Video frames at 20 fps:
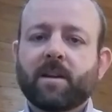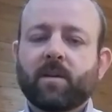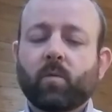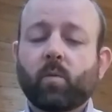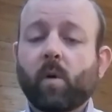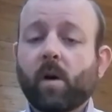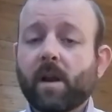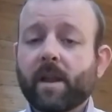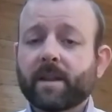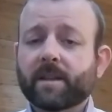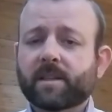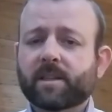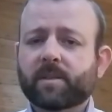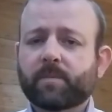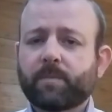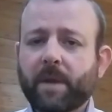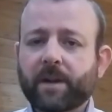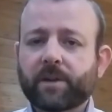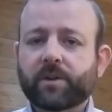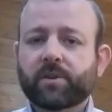why it's
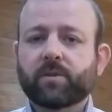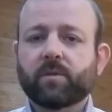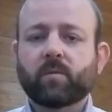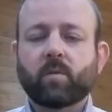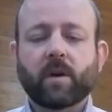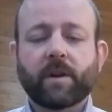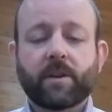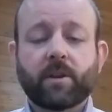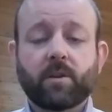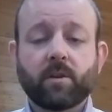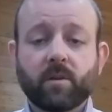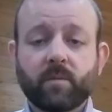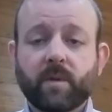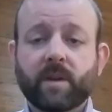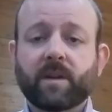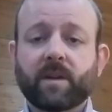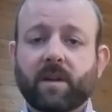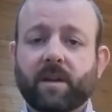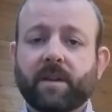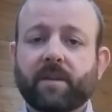special, why
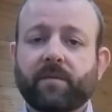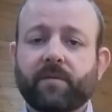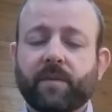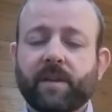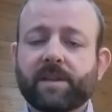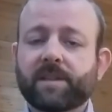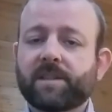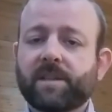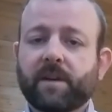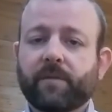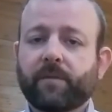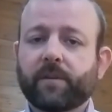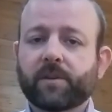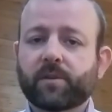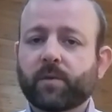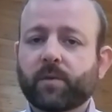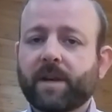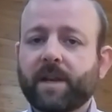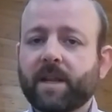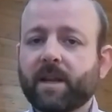human life is different
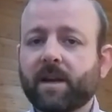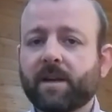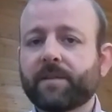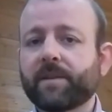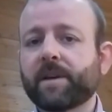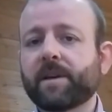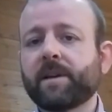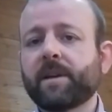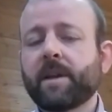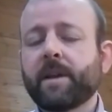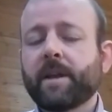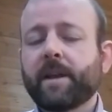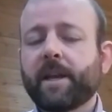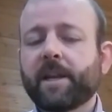to any other,